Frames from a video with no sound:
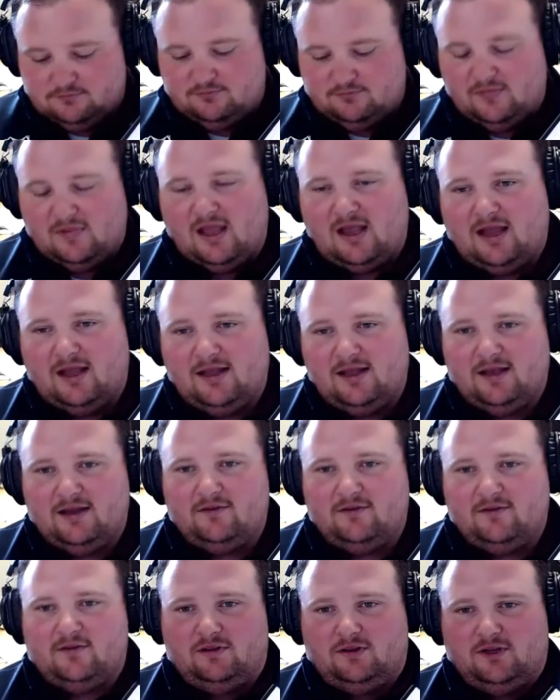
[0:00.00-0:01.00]
I
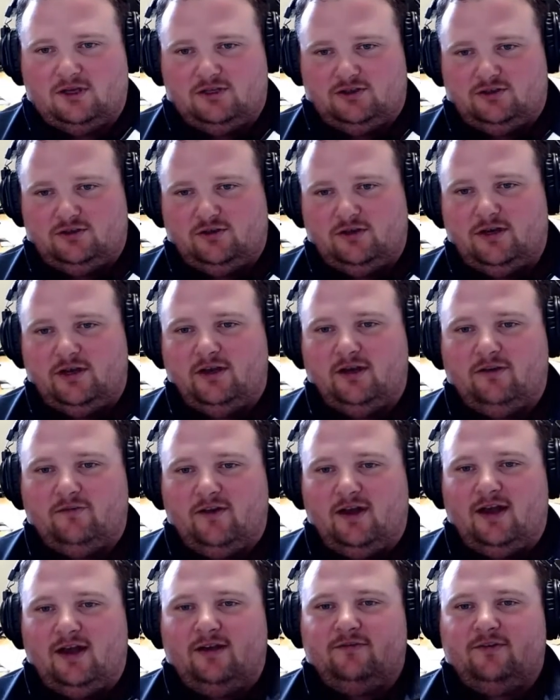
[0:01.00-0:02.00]
have the luxury
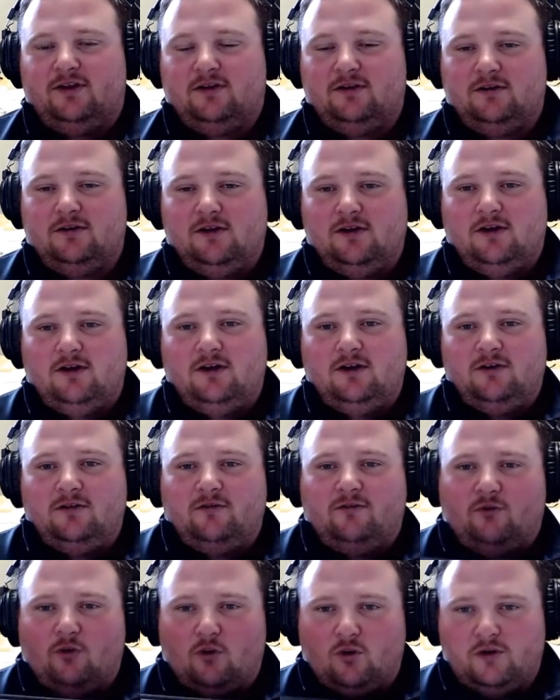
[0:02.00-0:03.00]
of having
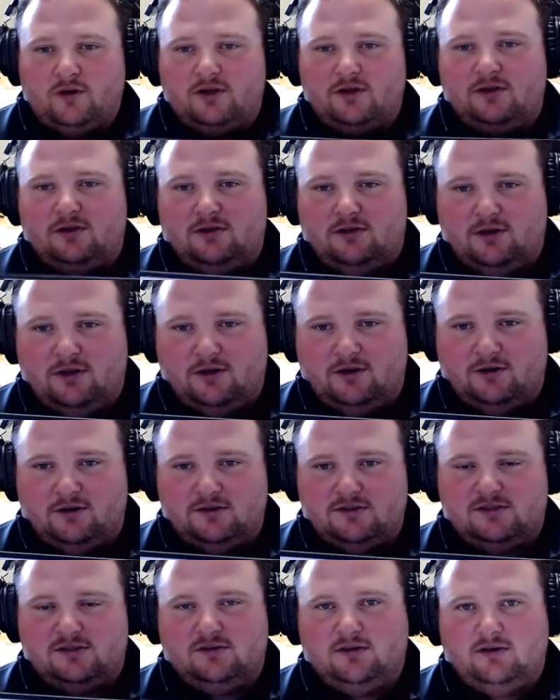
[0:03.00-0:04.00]
40
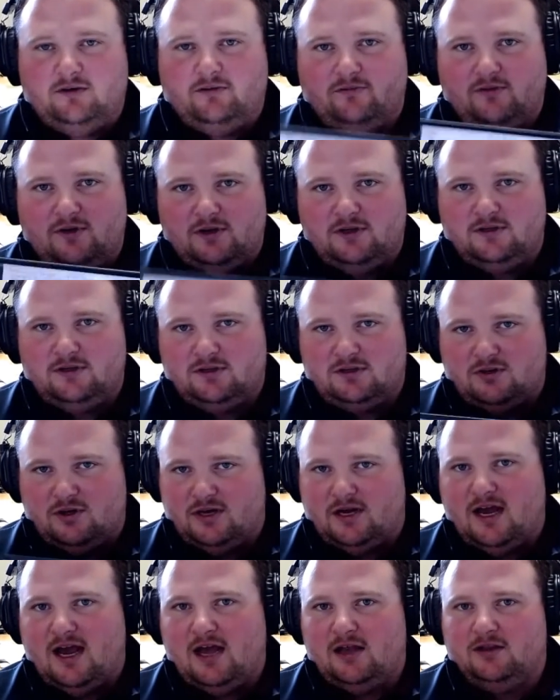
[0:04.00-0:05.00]
years of
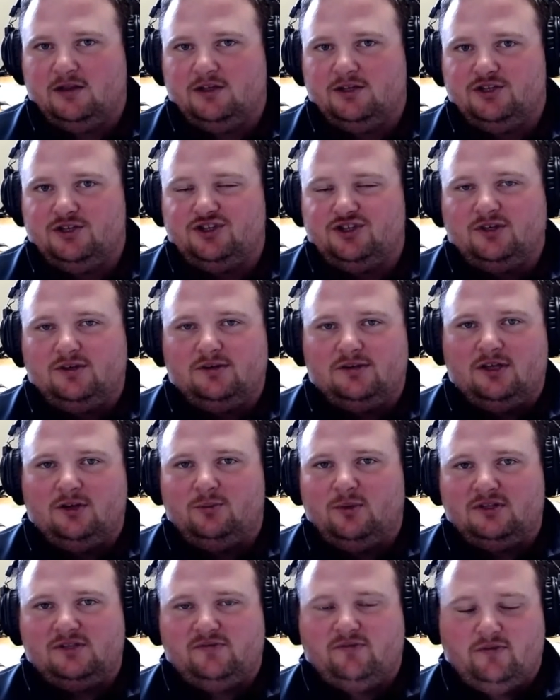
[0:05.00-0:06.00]
industry knowledge,
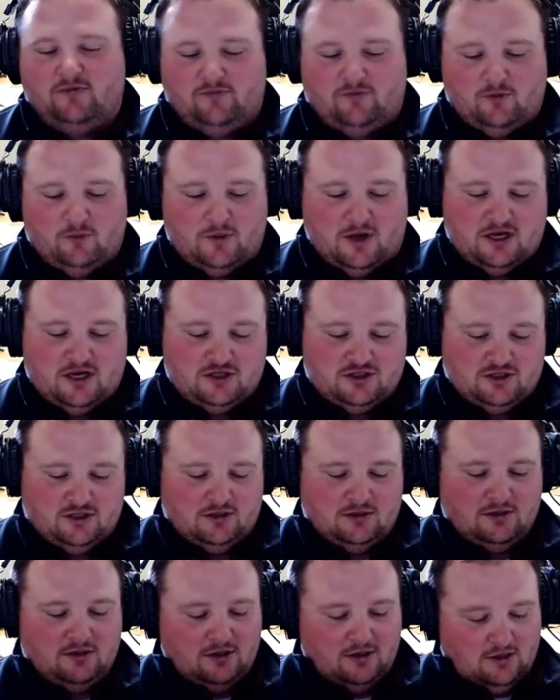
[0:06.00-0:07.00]
tidbits of
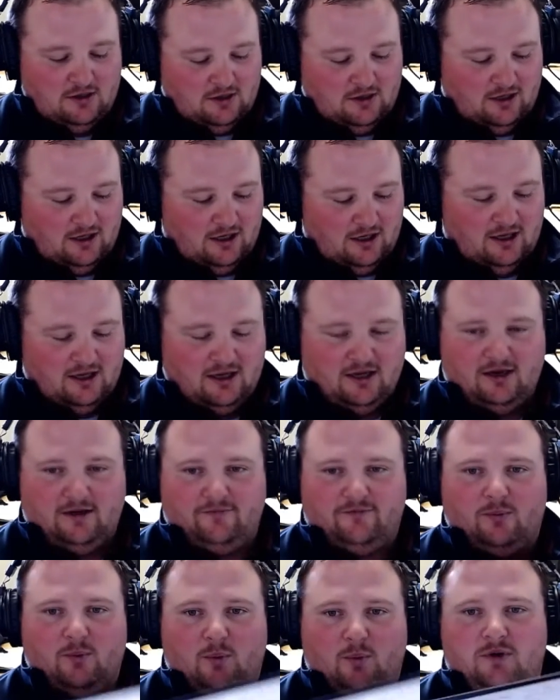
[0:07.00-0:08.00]
information
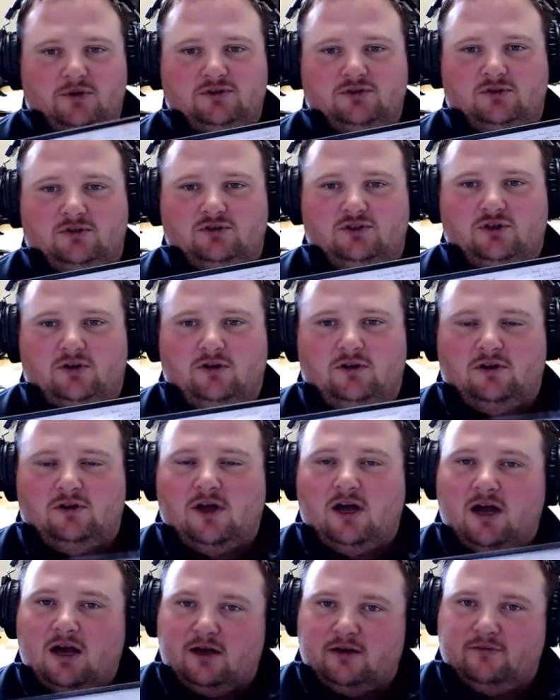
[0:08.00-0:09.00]
from a personal
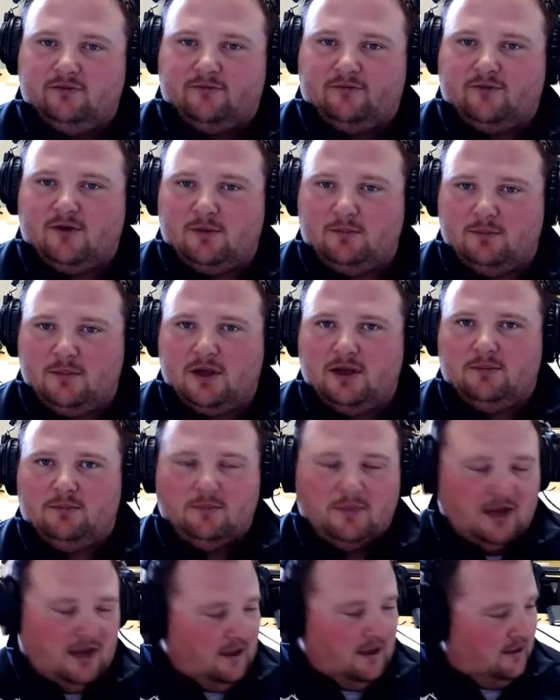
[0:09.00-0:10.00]
journal from
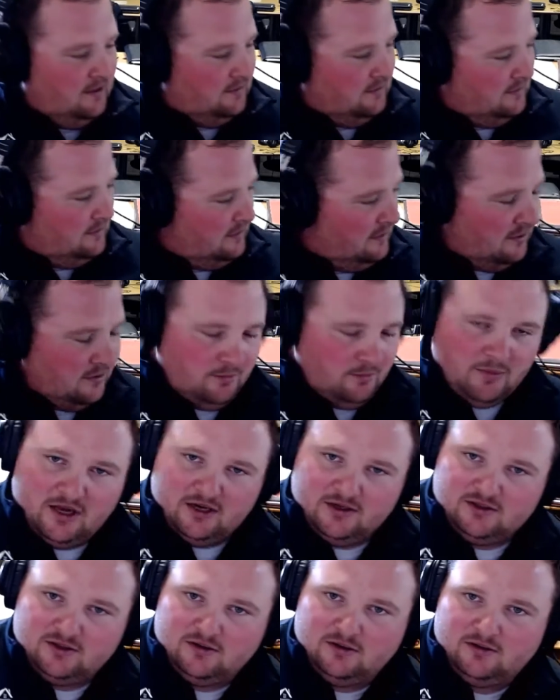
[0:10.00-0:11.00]
my
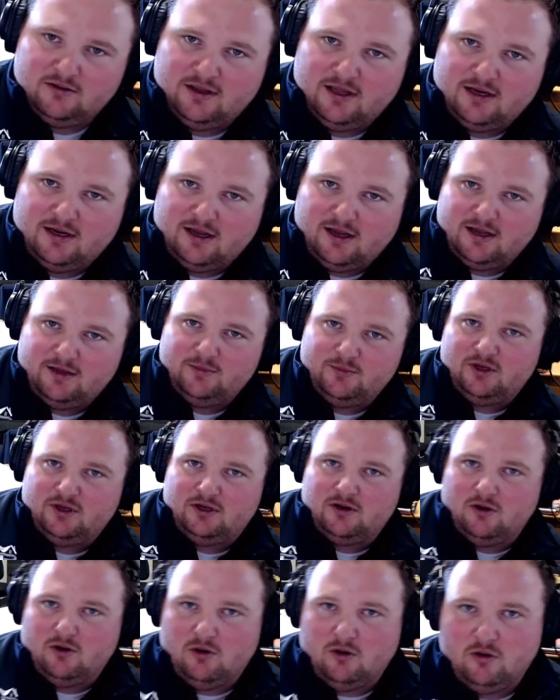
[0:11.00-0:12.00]
mentor that I'm going
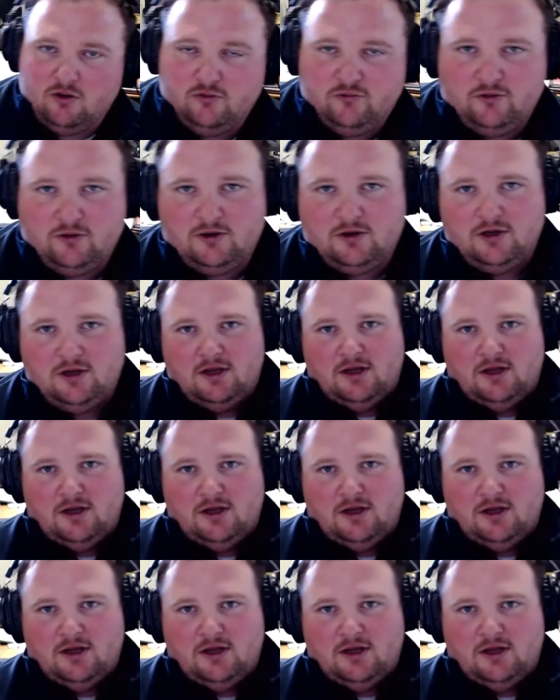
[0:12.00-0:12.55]
to go over